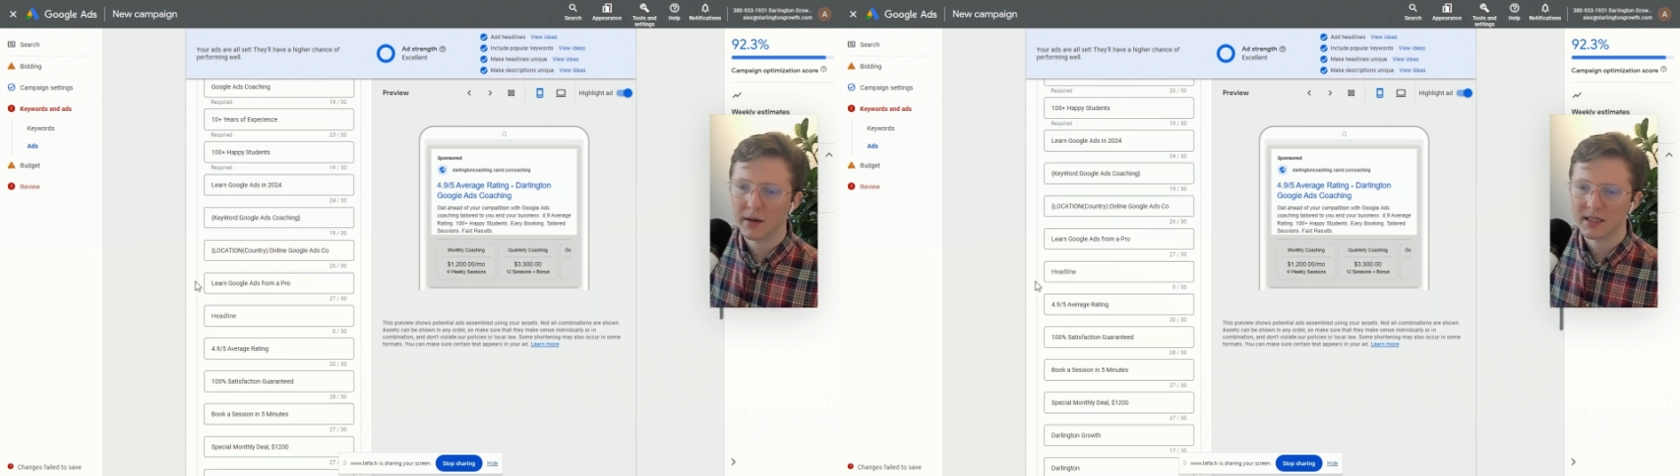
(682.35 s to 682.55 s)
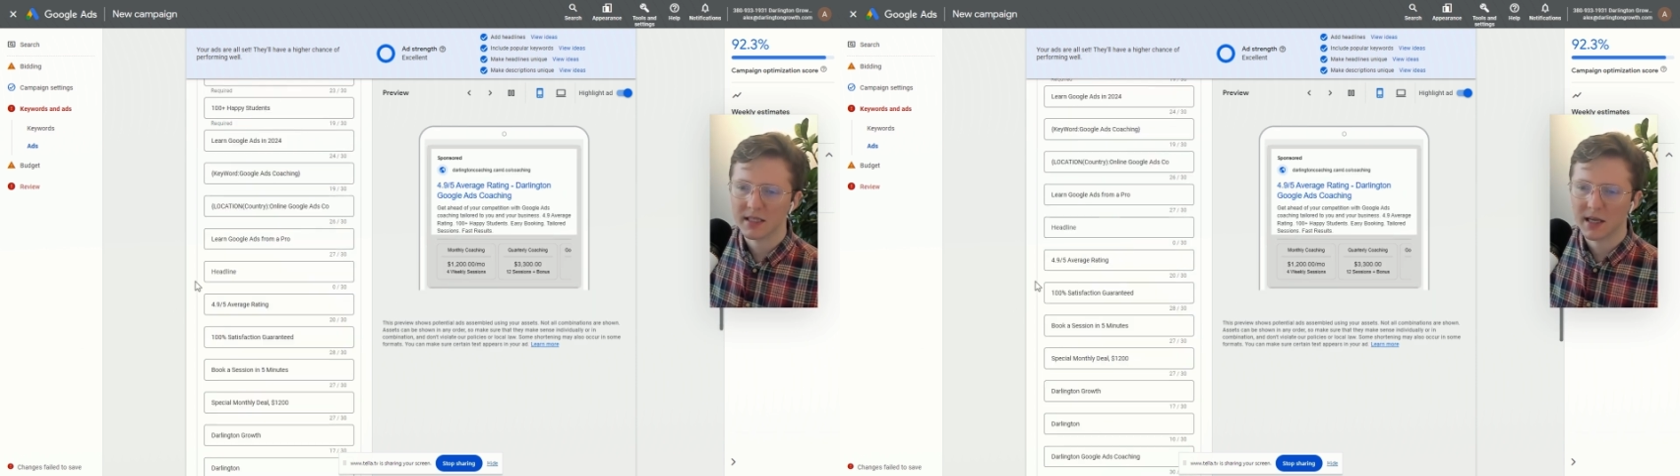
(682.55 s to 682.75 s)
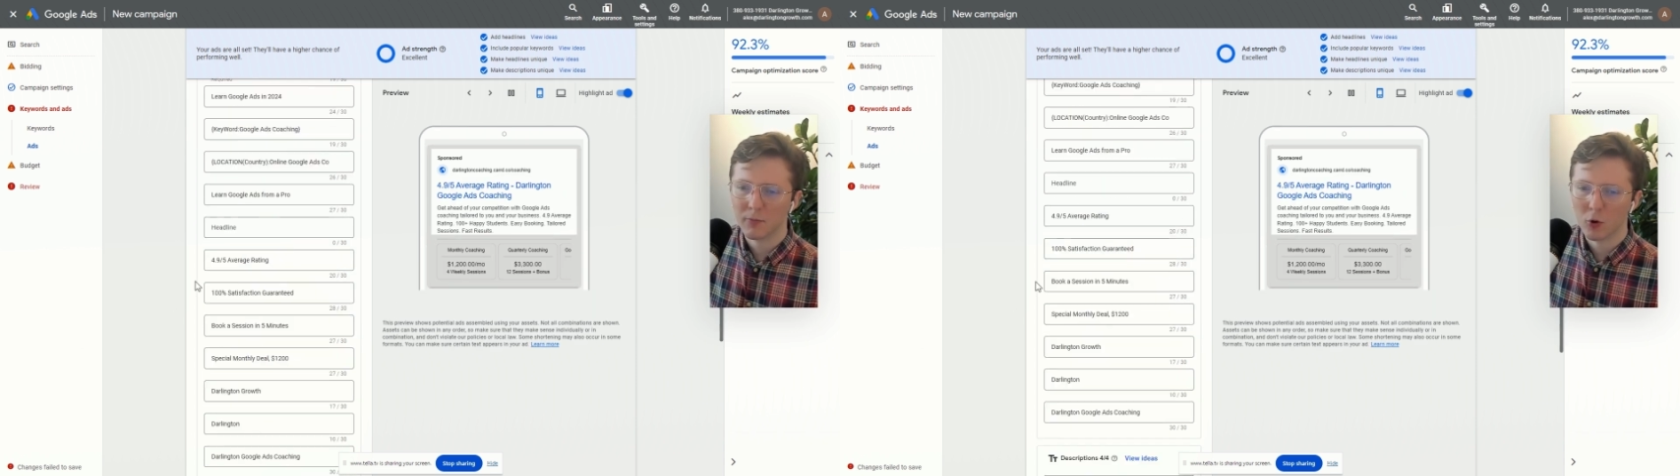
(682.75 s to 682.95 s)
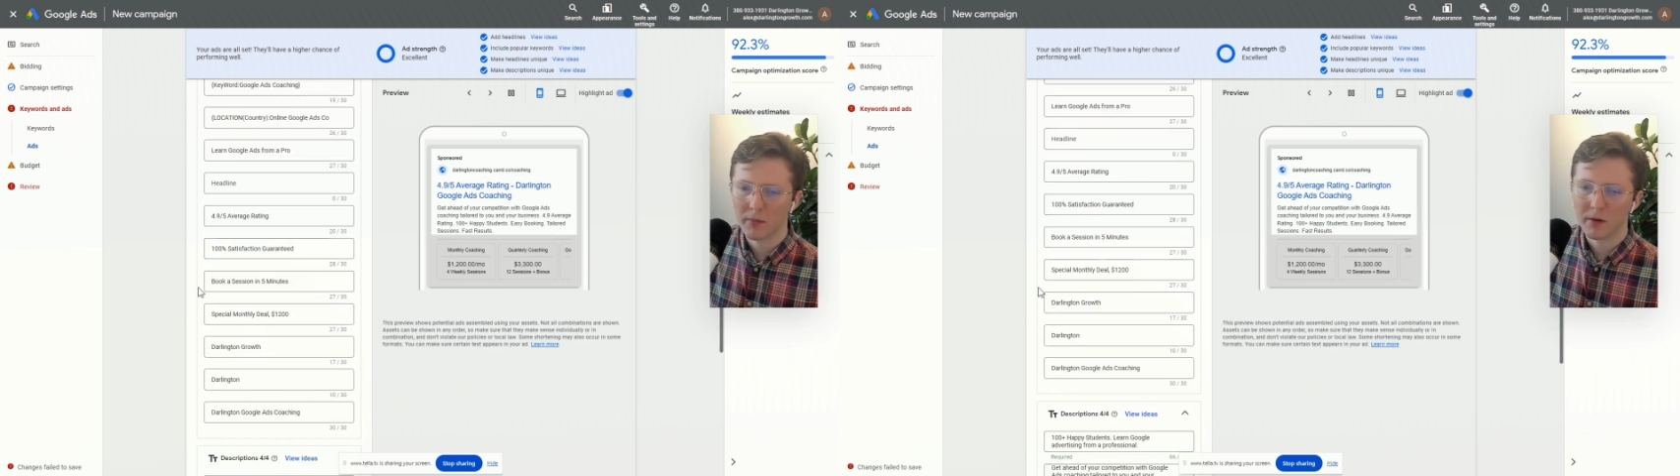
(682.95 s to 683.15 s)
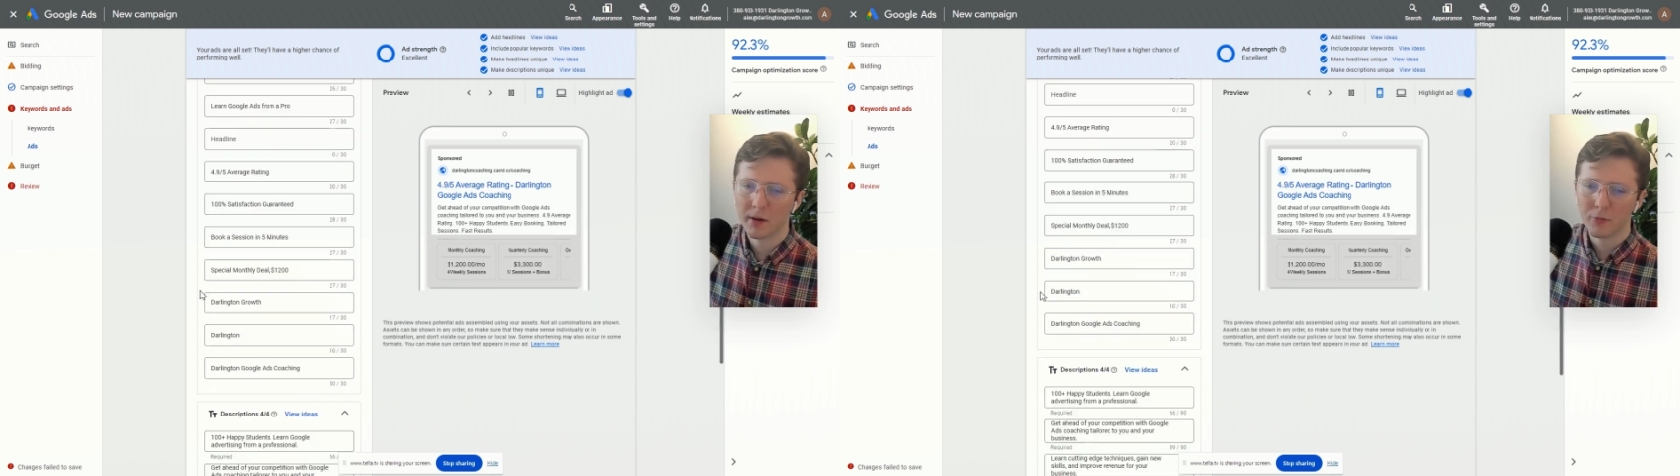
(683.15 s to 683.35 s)
by saying more
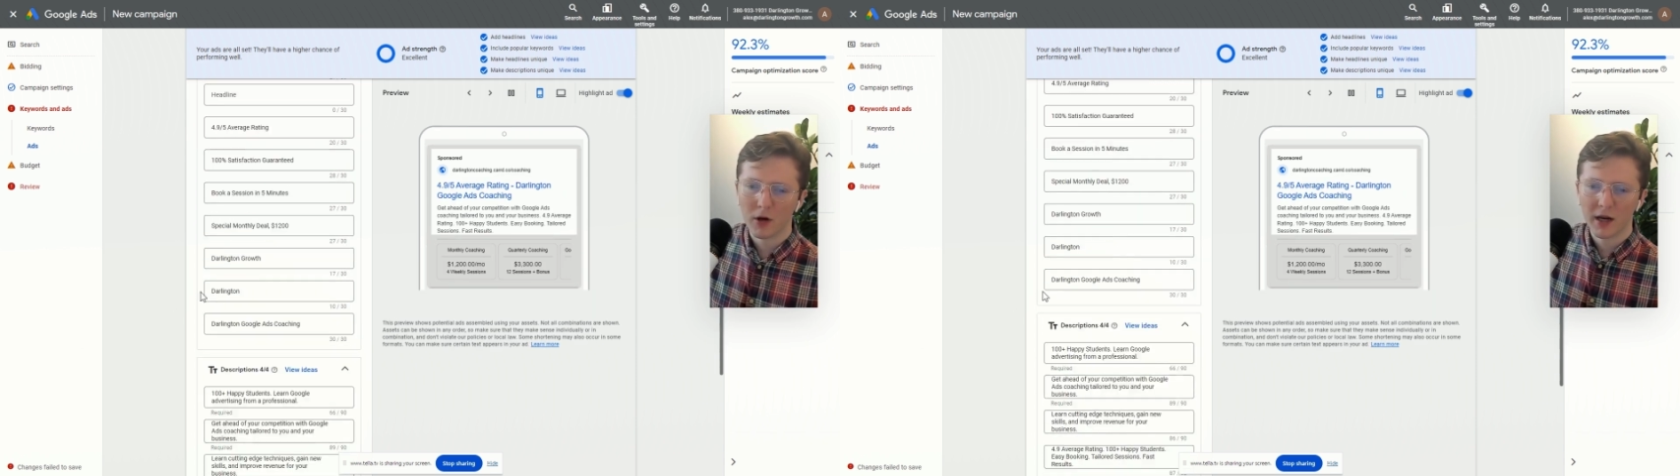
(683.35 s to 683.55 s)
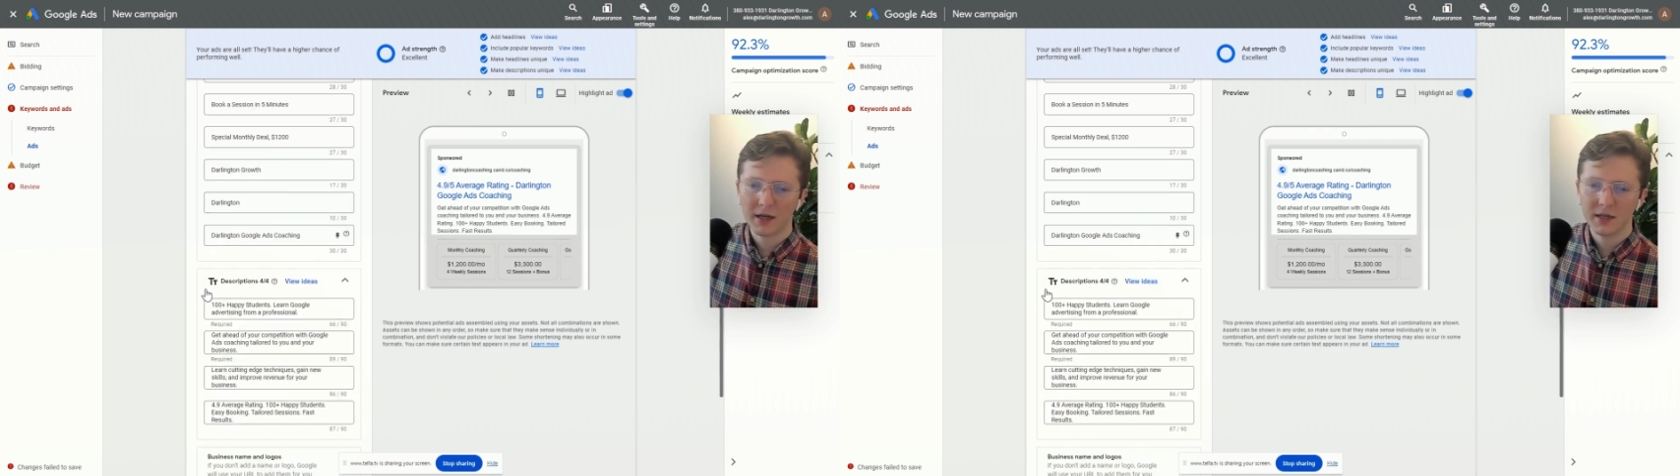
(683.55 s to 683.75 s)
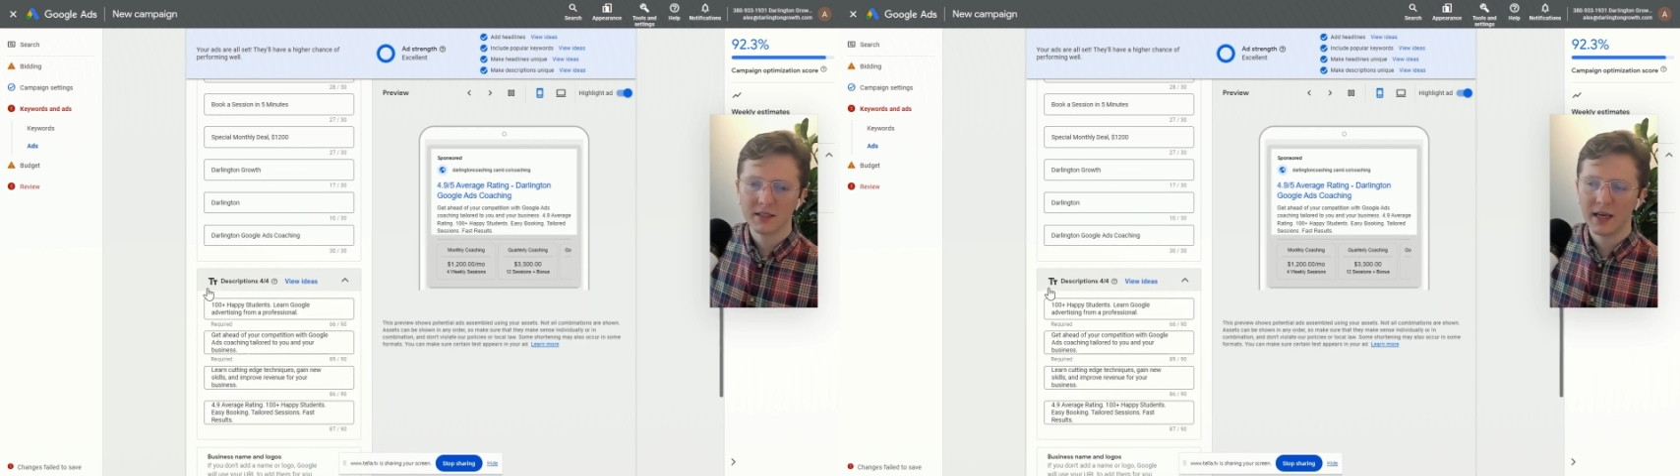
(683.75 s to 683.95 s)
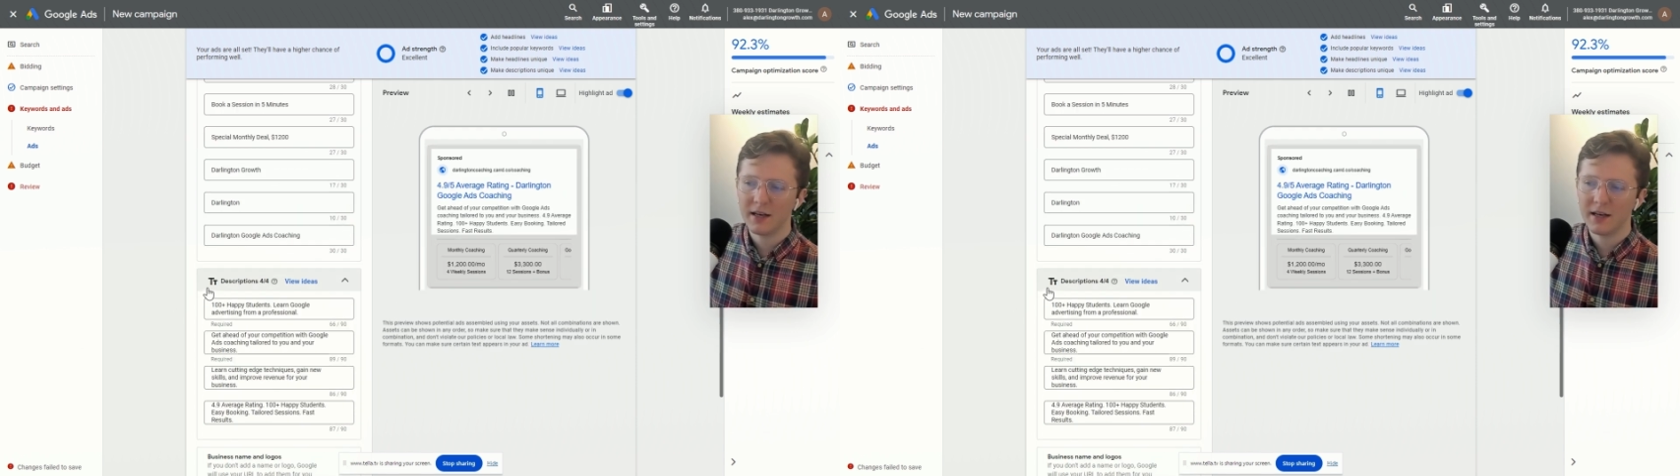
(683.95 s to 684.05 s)
about my product